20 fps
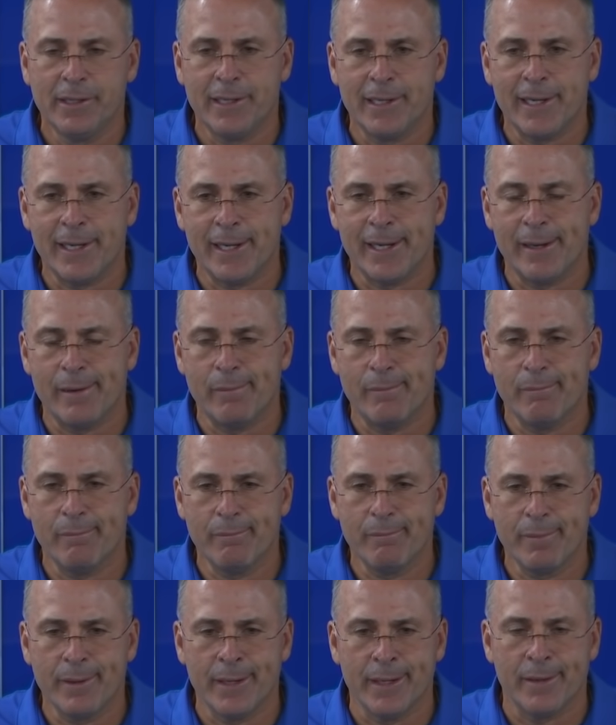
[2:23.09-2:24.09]

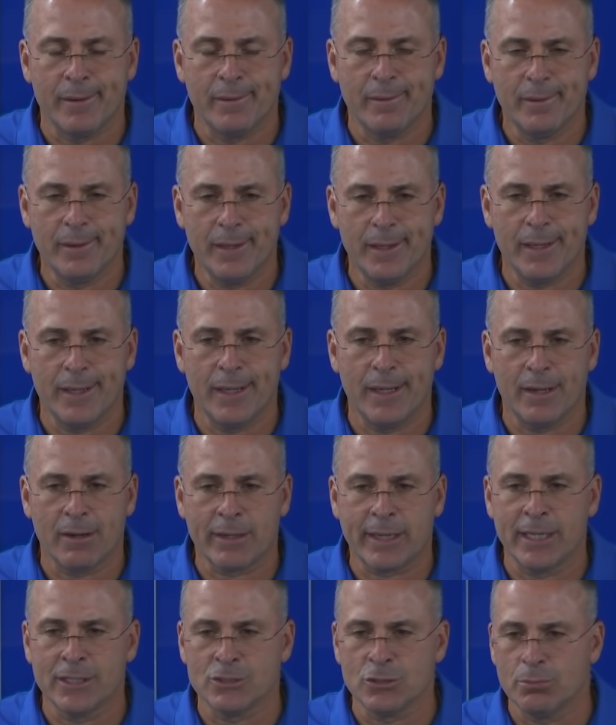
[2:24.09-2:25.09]
Um, you know, uh, our
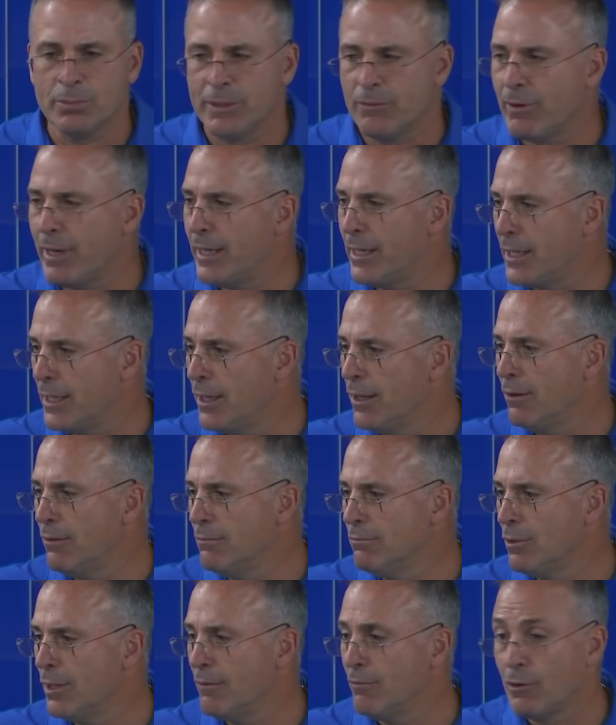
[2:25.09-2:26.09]
kids will be ready to go.
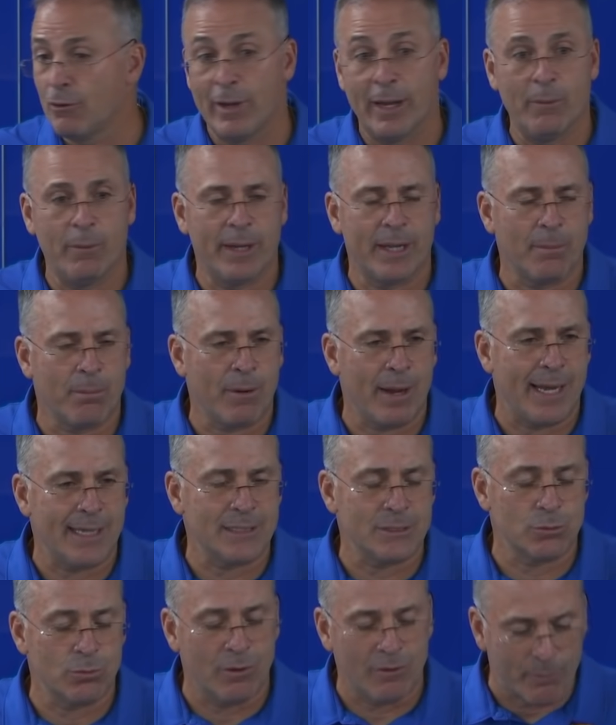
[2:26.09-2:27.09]
We'll have a great week of
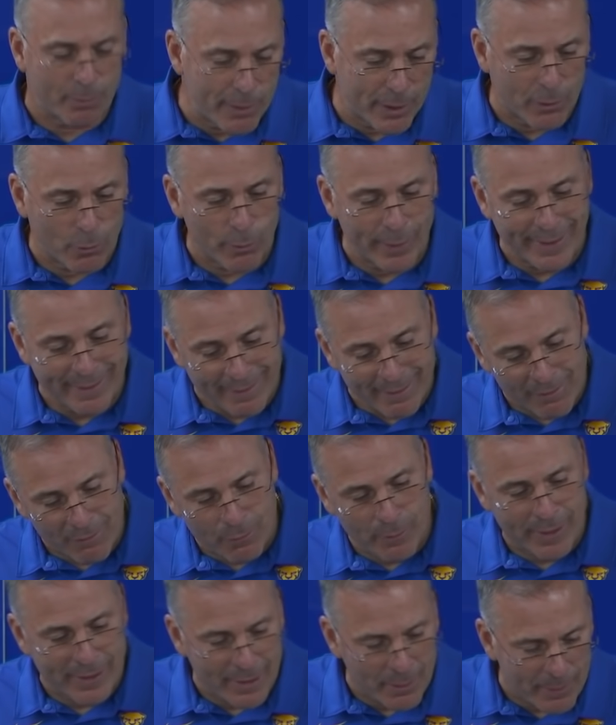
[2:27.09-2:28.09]
practice. We'll have a better week this
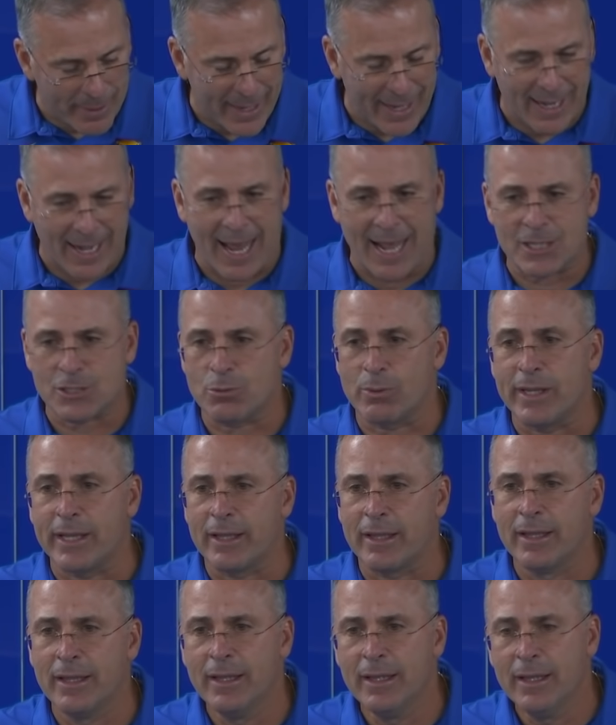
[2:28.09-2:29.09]
week than we had last
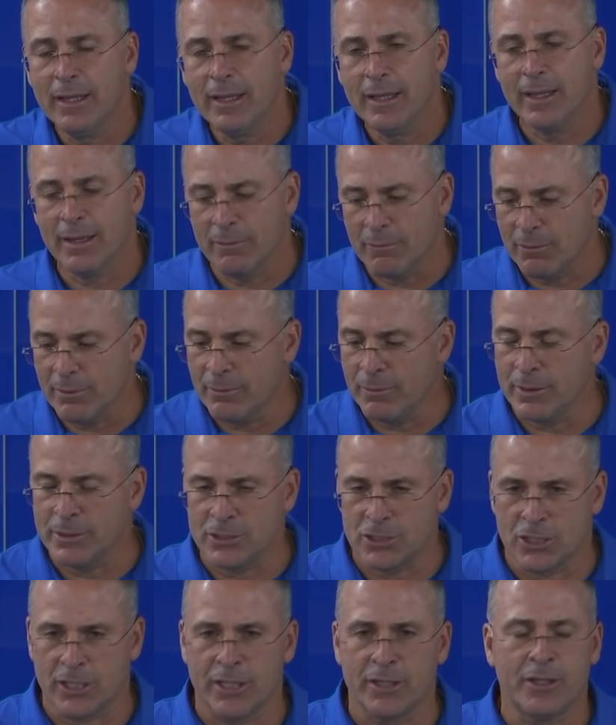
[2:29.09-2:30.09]
week, and we'll
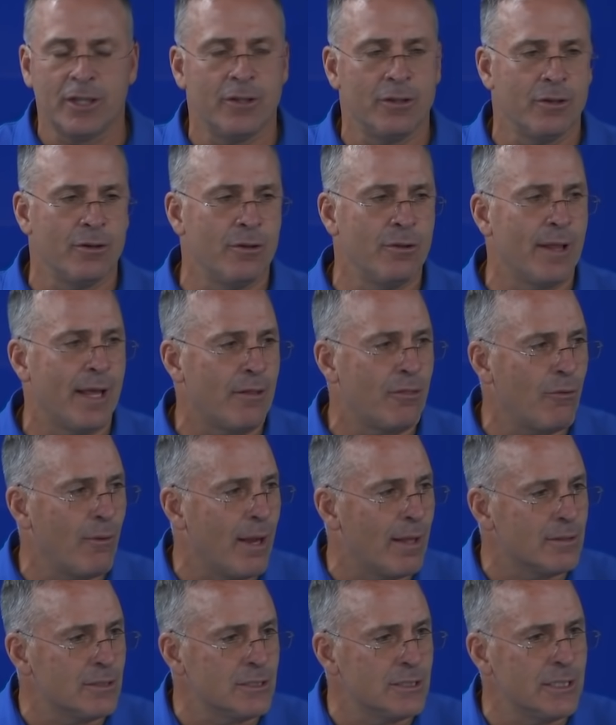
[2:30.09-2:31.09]
just continue to do that
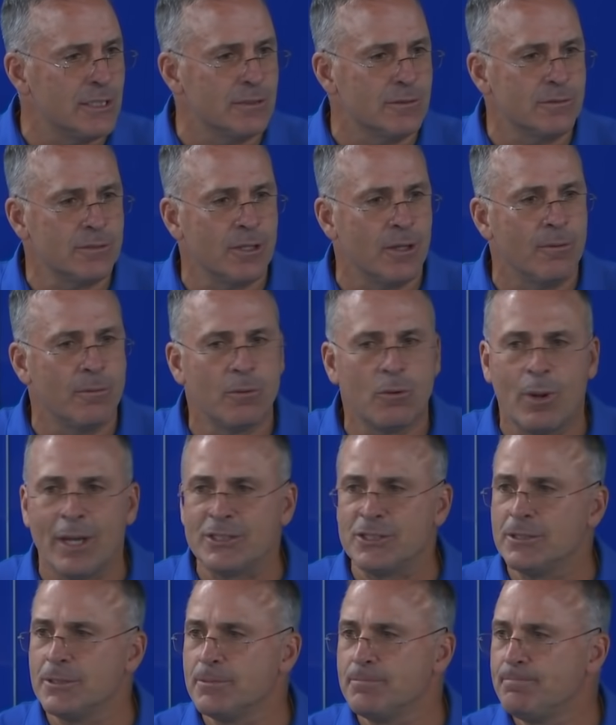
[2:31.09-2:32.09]
throughout the season. So,
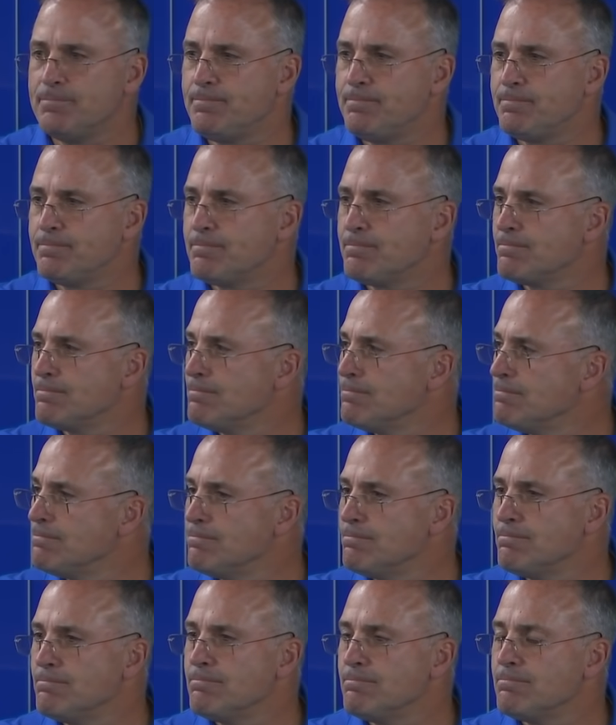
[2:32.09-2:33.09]
questions? Have you
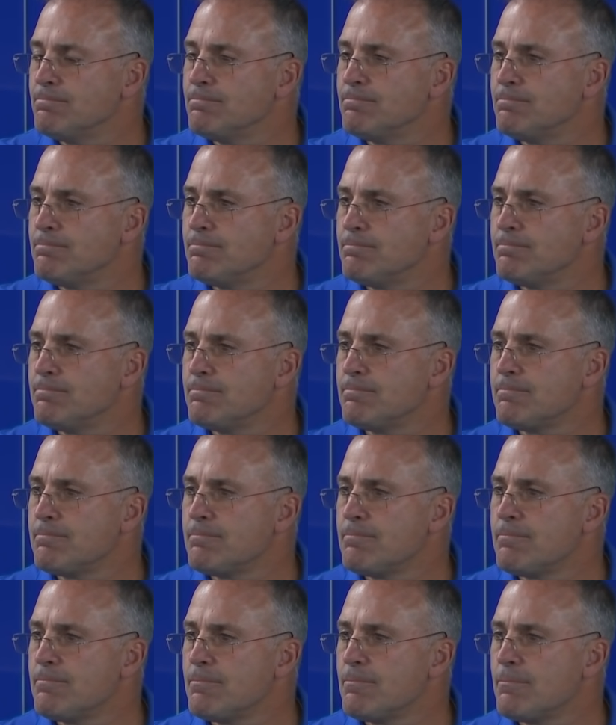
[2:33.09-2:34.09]
ever played a team where you
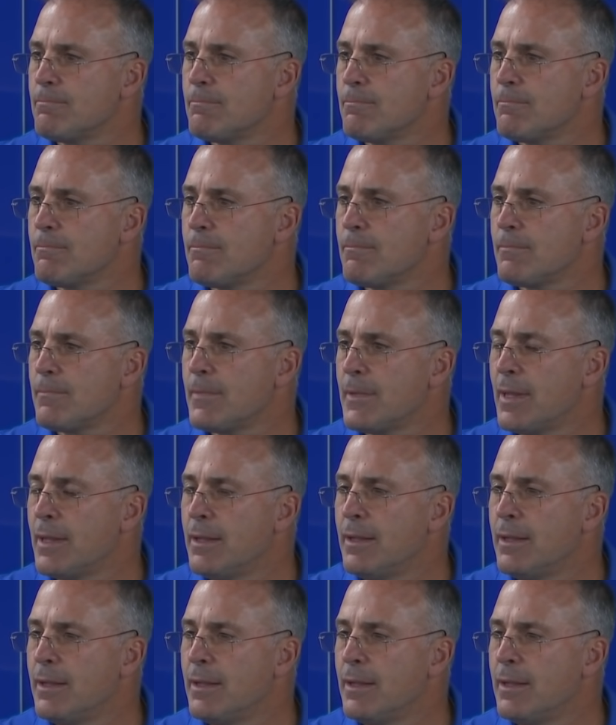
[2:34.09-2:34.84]
didn't know somebody on the other